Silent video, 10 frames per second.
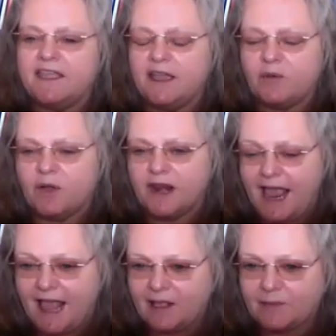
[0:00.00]
that can
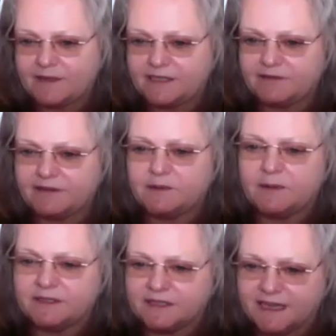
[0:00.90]
help us to
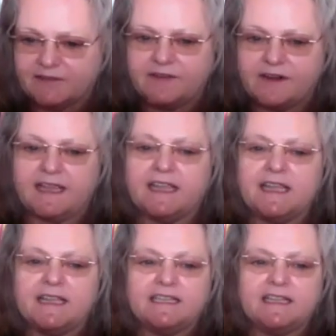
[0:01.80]
respond skillfully
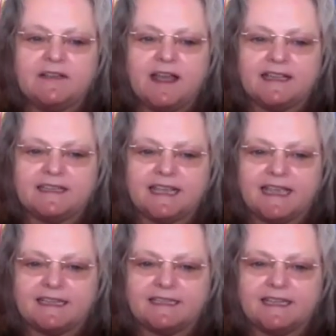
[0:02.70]
to
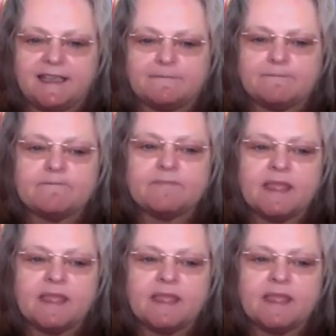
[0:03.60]
anxiety.